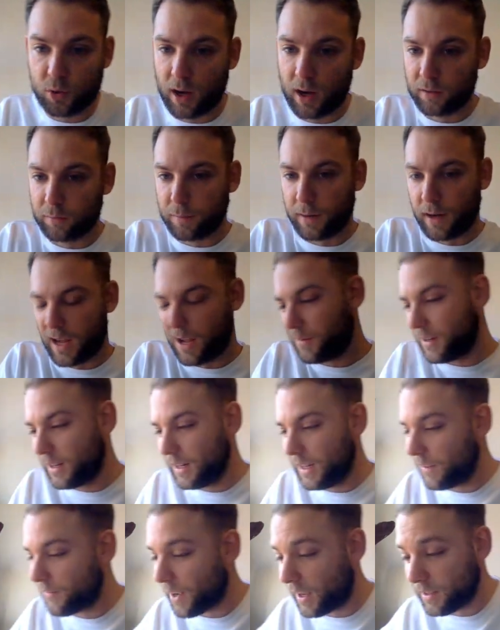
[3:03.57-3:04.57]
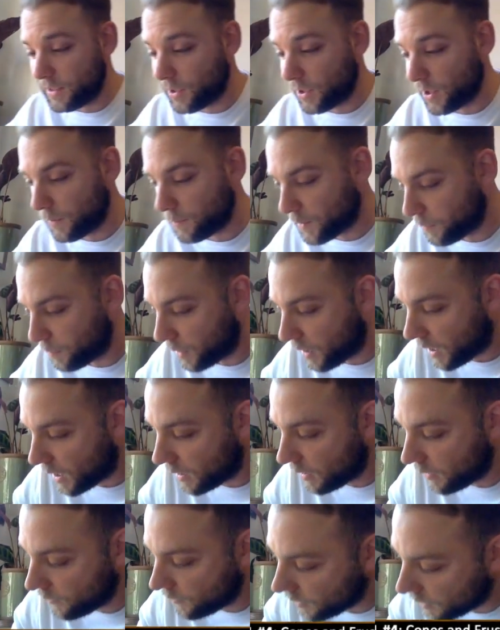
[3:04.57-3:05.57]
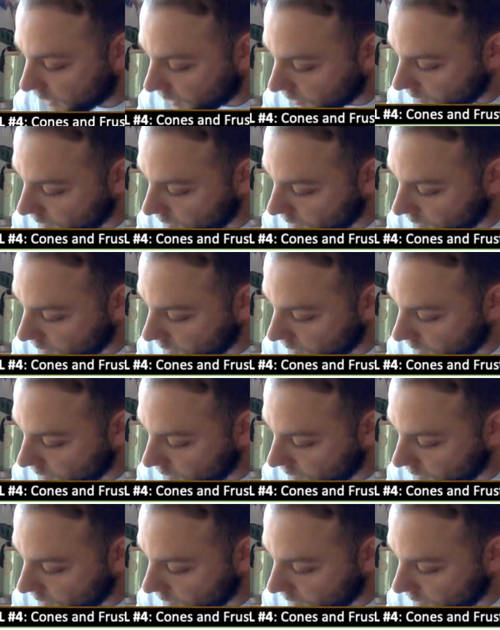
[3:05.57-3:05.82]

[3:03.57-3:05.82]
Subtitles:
pi. I'm going to leave that in terms of pi for now.